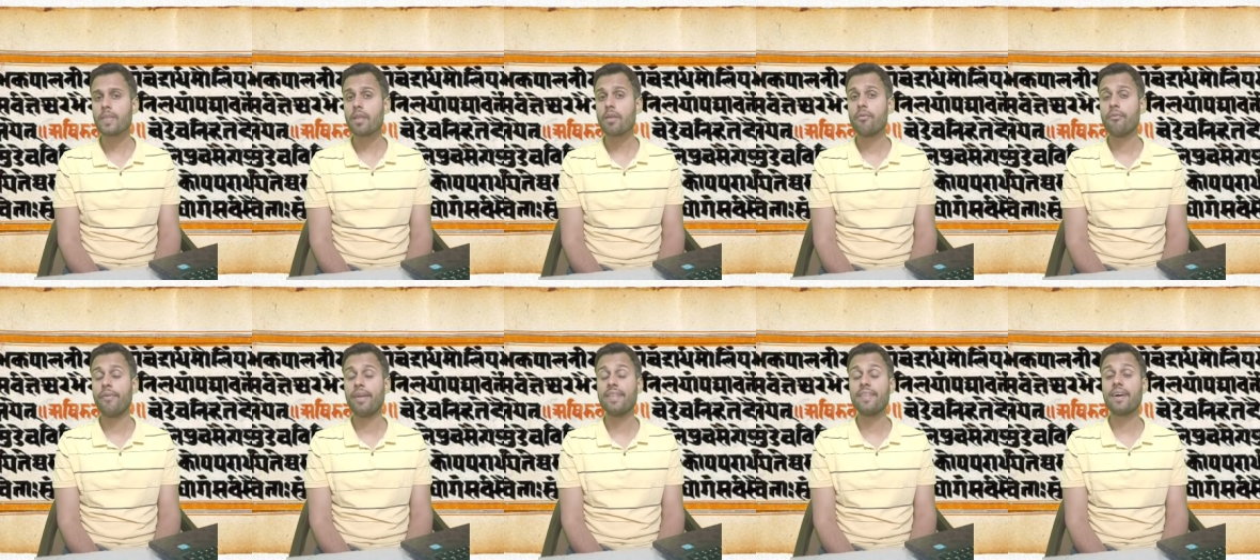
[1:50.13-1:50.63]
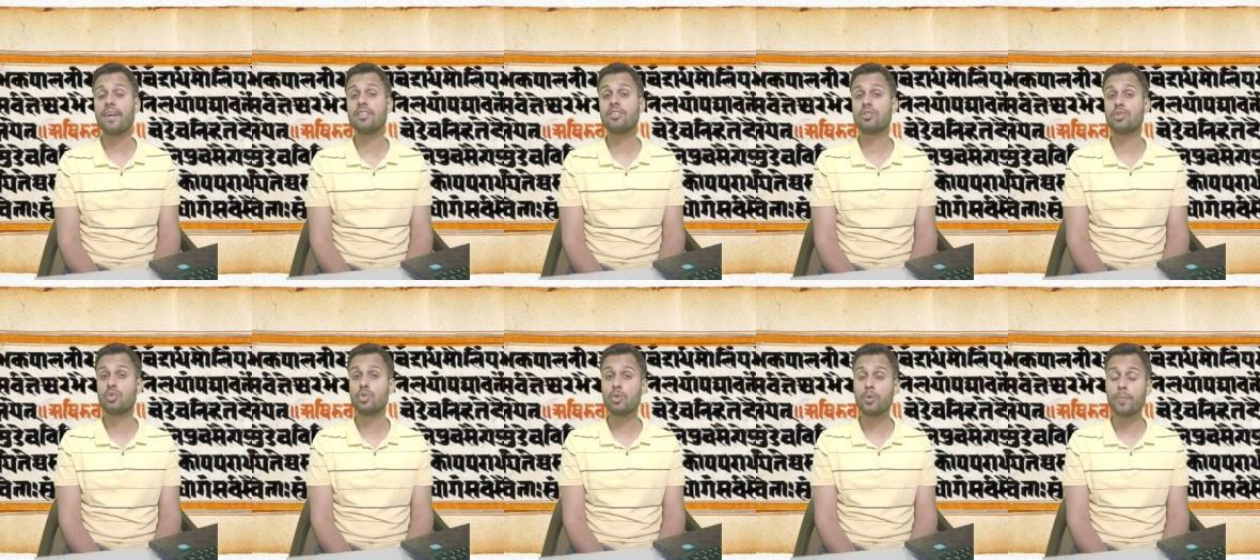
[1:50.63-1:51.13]
Vedas
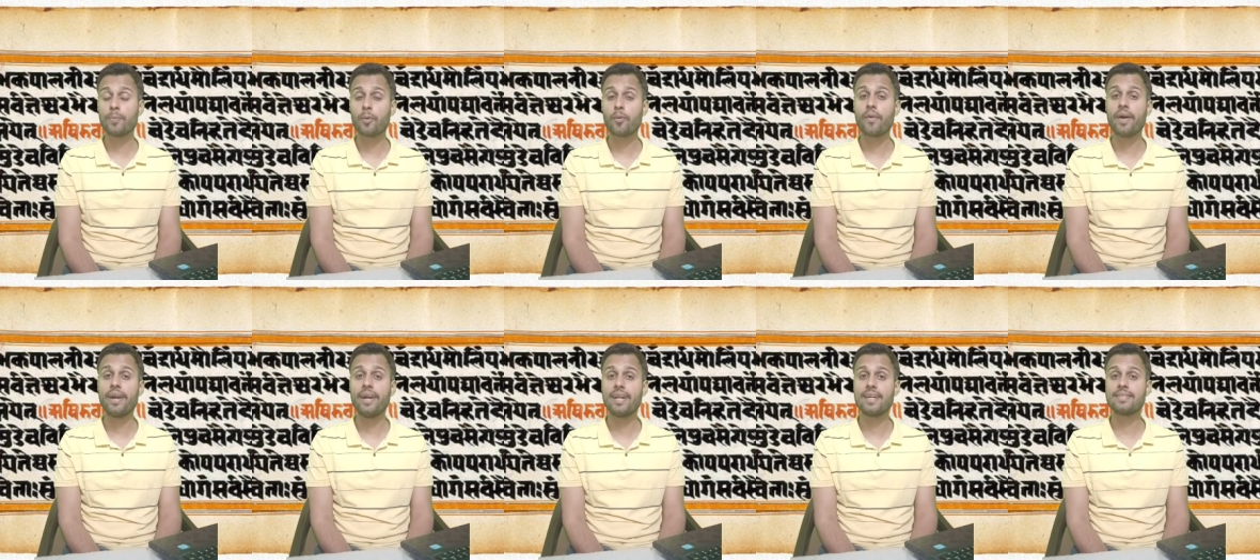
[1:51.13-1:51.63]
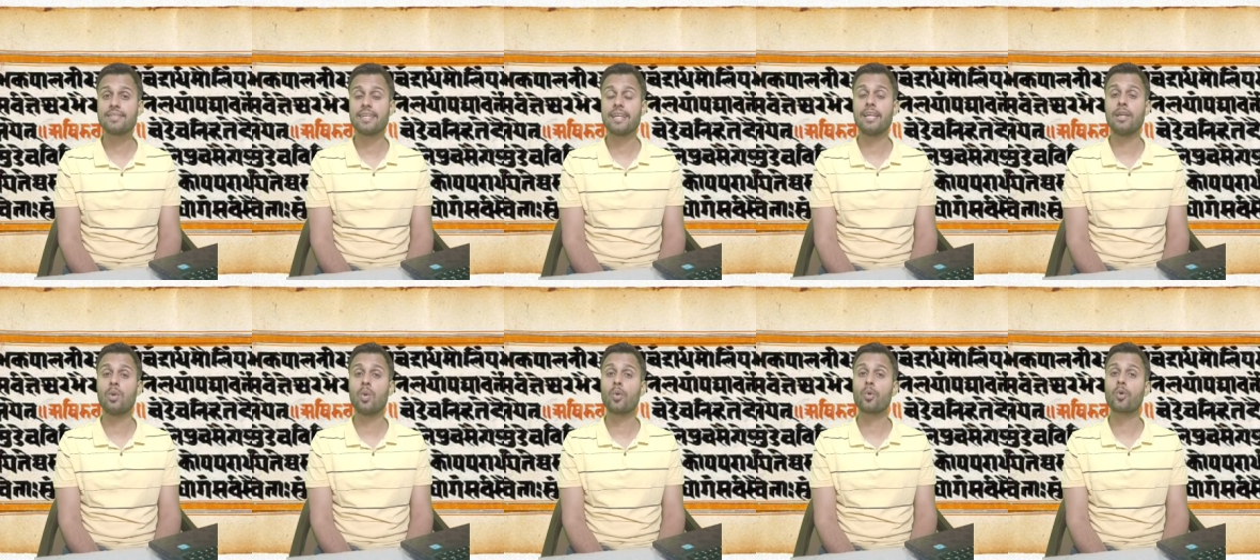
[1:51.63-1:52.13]
do provide us
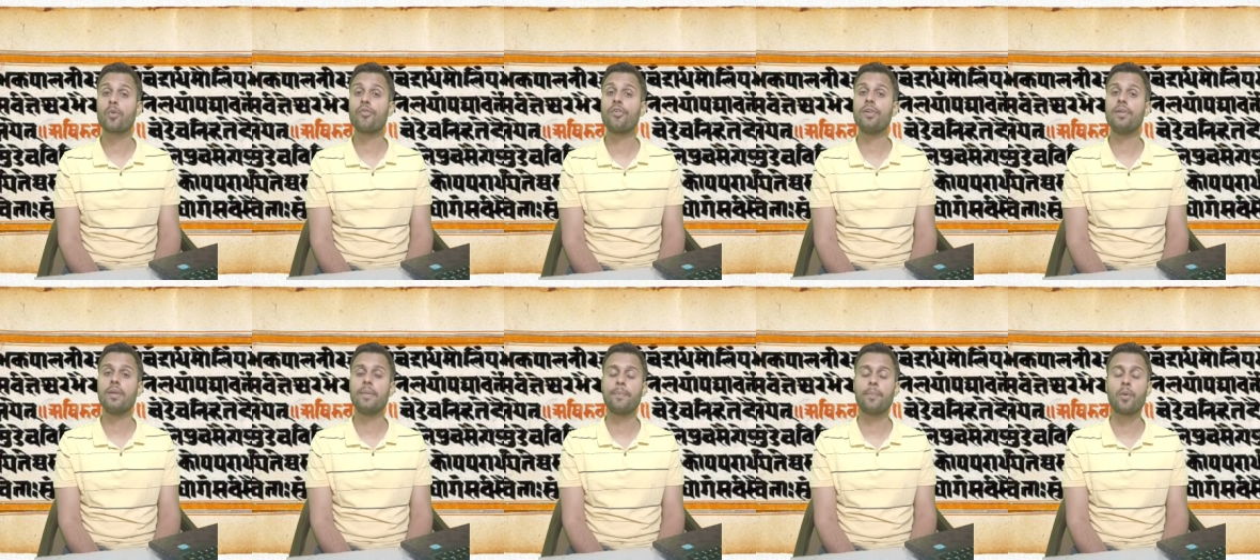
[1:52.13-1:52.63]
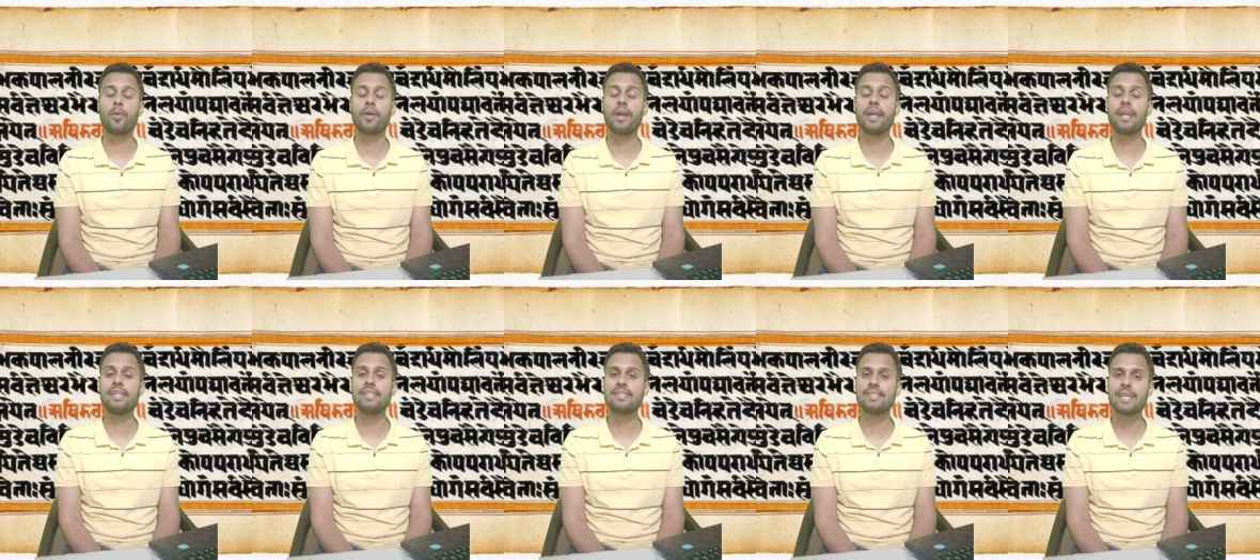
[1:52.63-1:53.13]
a lot of
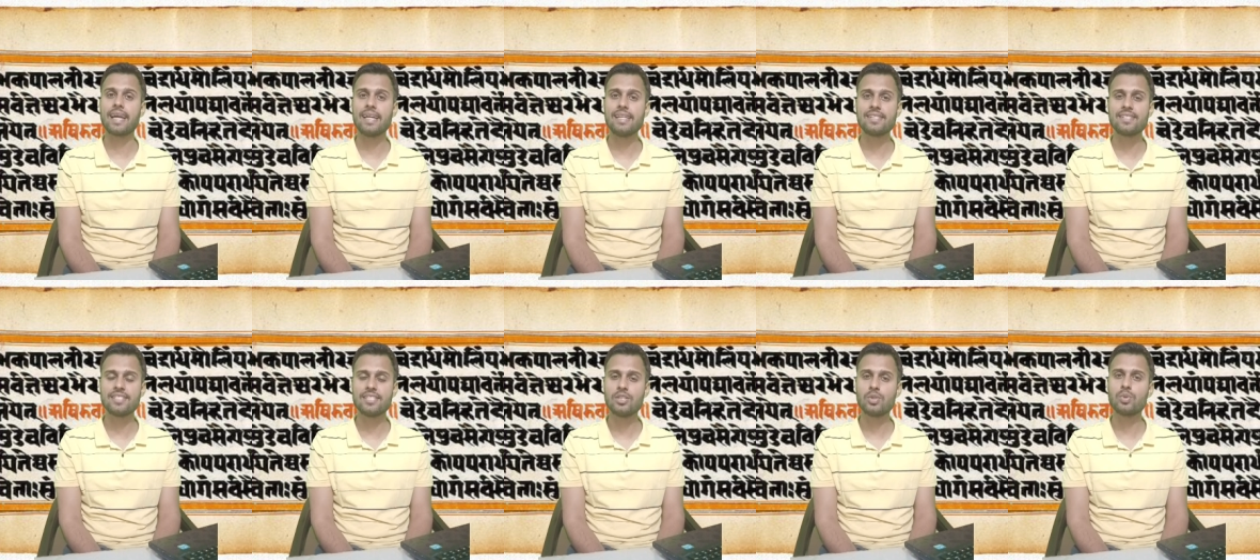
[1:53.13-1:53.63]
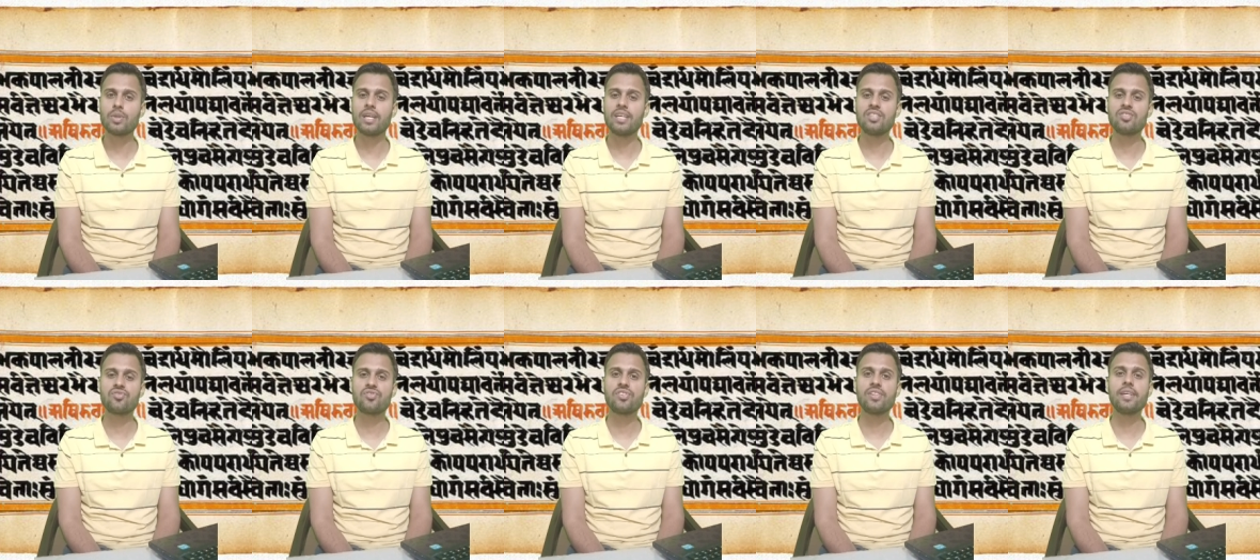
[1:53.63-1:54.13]
important insights into the
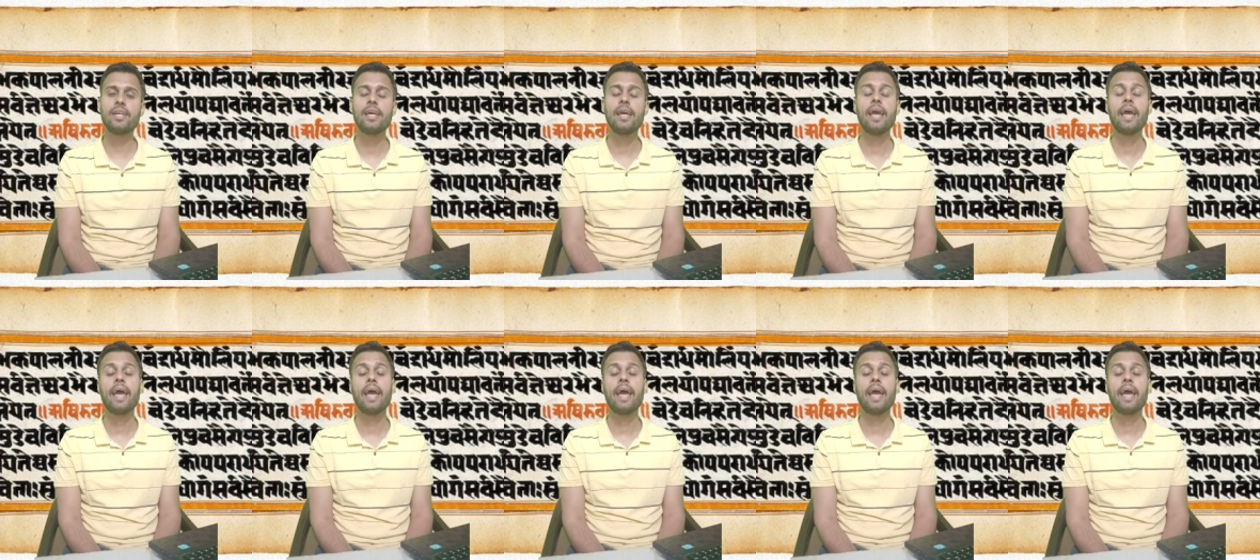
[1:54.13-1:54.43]
history,